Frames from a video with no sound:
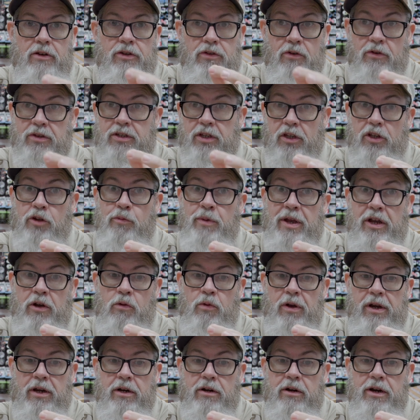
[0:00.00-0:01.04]
So it's a little bit
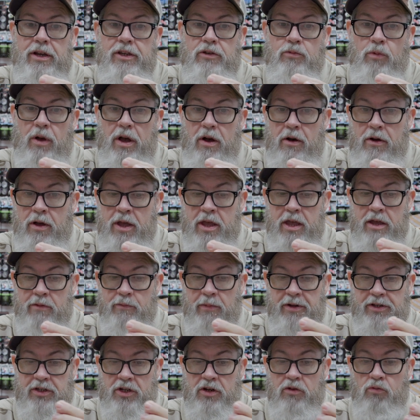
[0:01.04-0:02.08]
quicker as well,
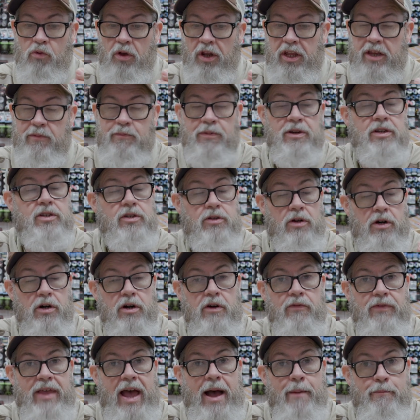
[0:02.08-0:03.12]
but you really
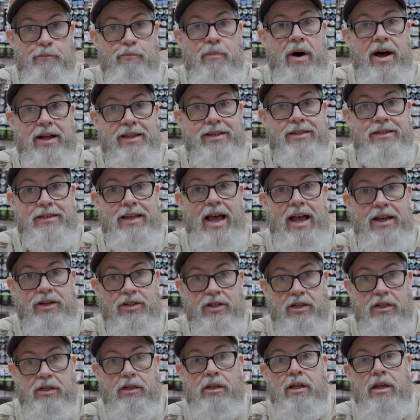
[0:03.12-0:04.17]
preserve that butt
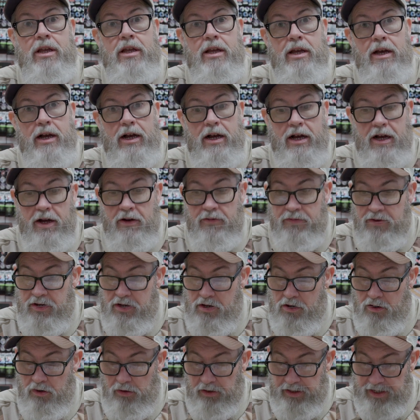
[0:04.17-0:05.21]
section of
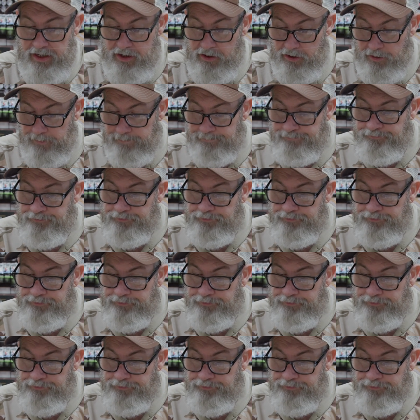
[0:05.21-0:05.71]
your leader.